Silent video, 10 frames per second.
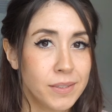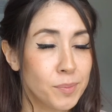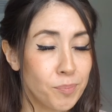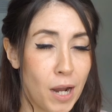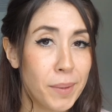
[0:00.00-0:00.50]

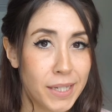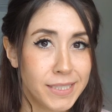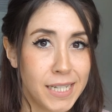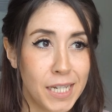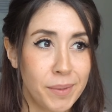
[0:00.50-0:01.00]
It's probably gonna
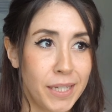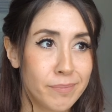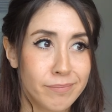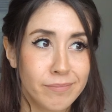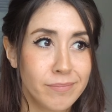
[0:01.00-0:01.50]
take
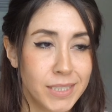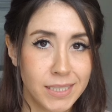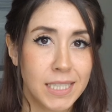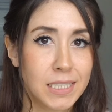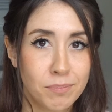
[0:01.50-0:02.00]
me
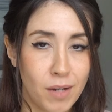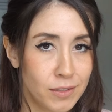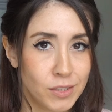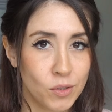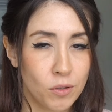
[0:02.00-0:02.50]
6 months